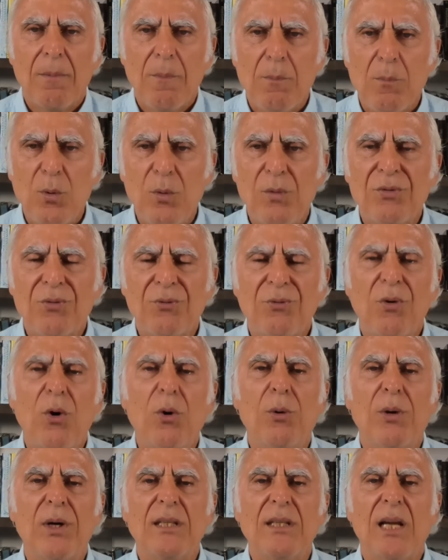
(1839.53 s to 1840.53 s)
moves
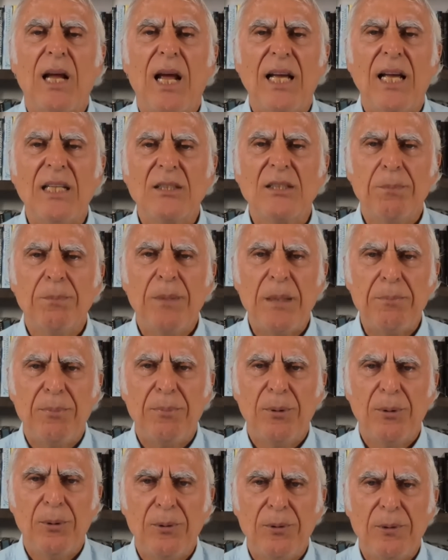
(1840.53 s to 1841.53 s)
forward, as
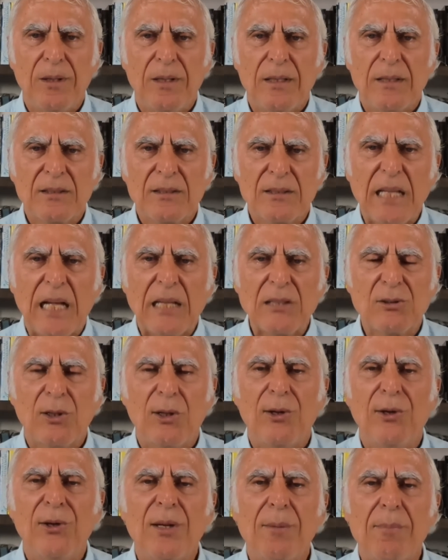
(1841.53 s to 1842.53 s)
people start
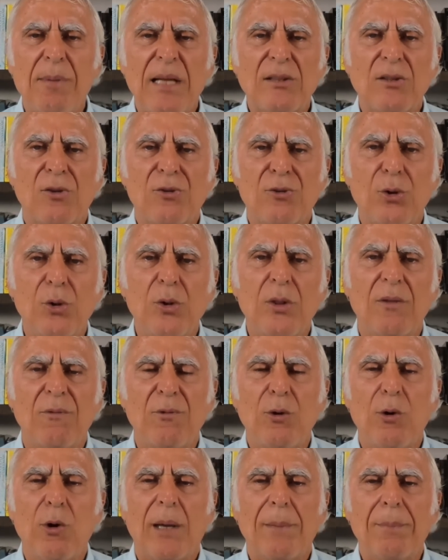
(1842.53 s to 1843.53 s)
to learn about the truth of
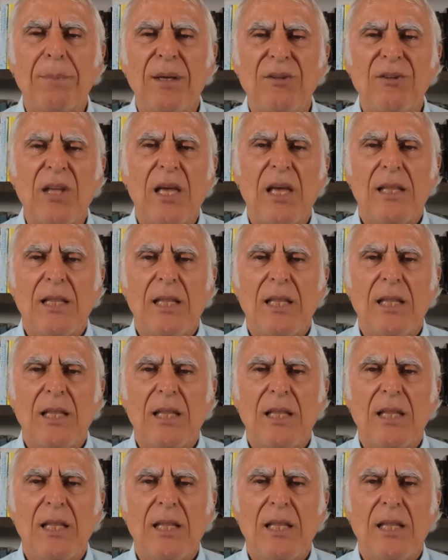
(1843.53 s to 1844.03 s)
UAPs,